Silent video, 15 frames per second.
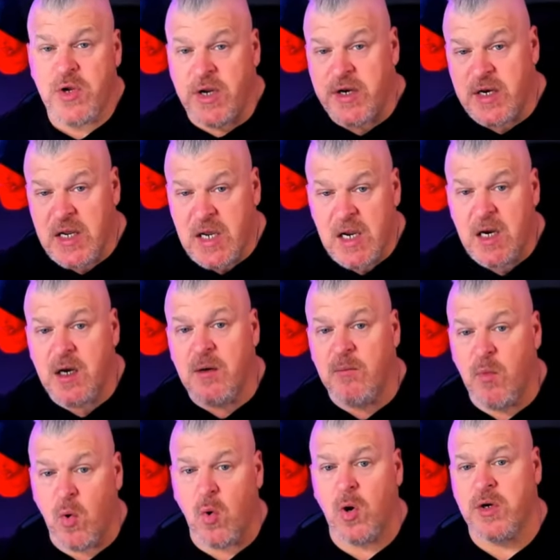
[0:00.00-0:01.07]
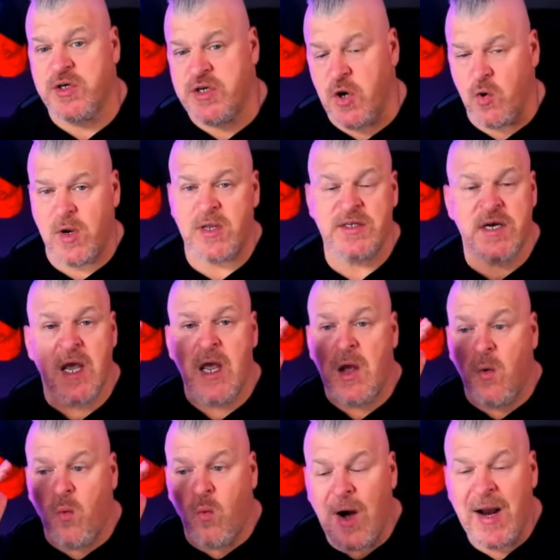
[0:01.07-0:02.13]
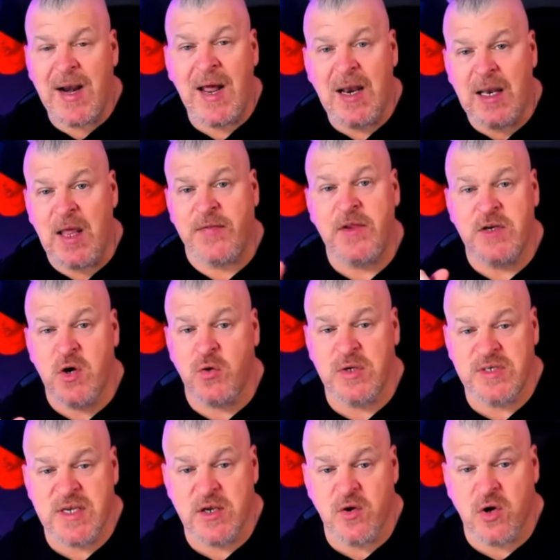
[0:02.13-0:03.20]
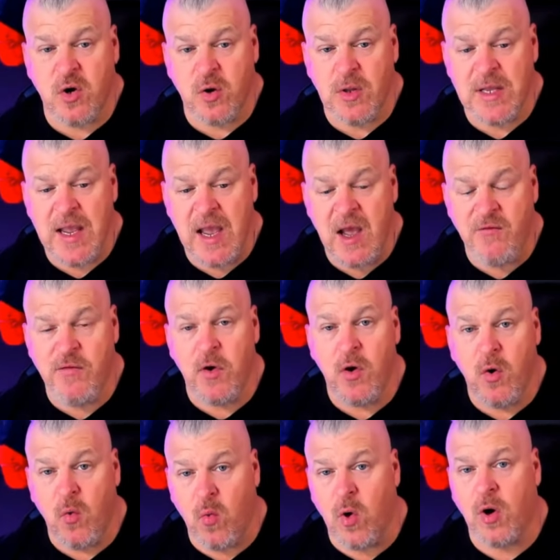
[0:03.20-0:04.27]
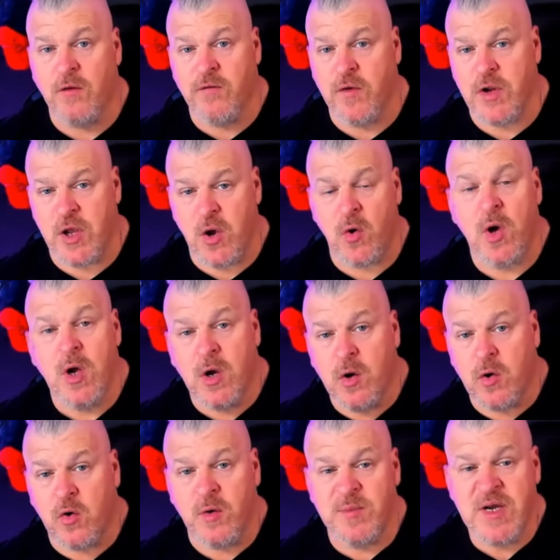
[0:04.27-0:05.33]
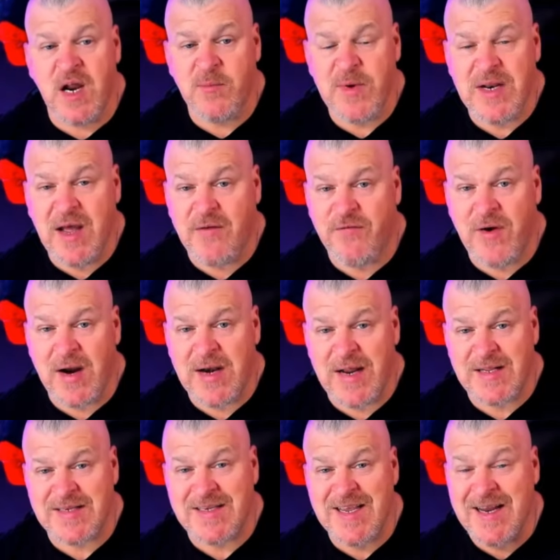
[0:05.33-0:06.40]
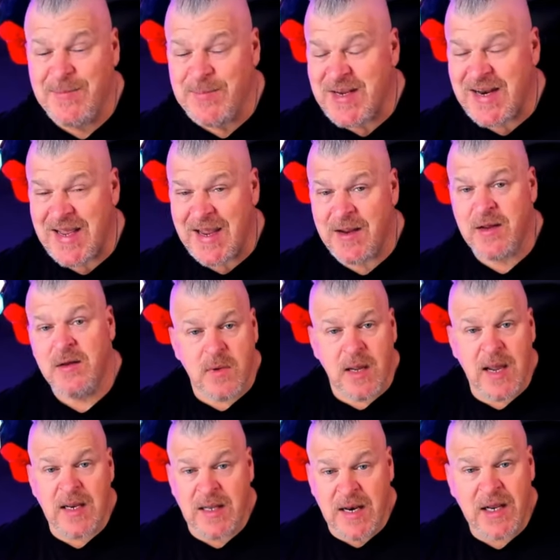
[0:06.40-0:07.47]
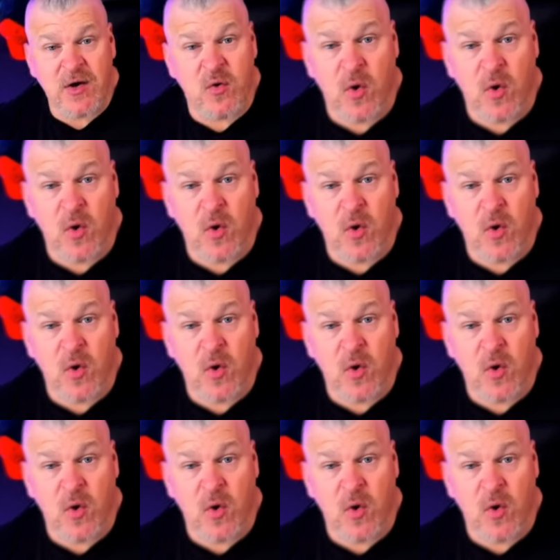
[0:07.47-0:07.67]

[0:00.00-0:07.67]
you need more tokens. Why not let the tokens that you currently have work for you? Go to cryptonomy.finance, sign up today, and let it